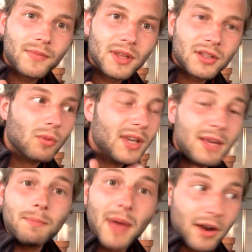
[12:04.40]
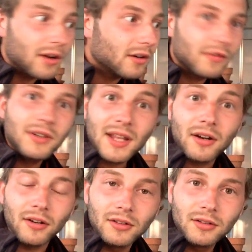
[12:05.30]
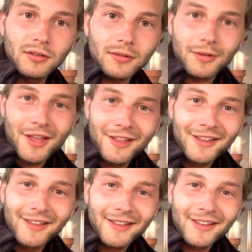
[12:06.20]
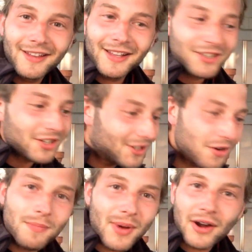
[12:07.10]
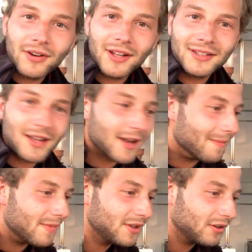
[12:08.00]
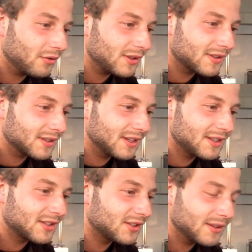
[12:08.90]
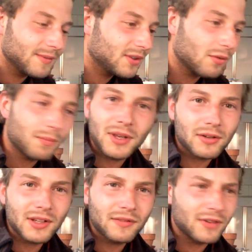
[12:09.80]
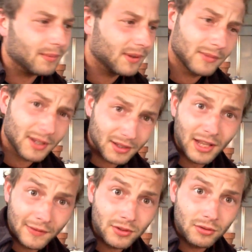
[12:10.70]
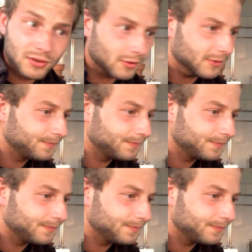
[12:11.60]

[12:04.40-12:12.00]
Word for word: So eat better for dinner. Just do better next time. You know, it's it's. Don't beat yourself up. Life's too short.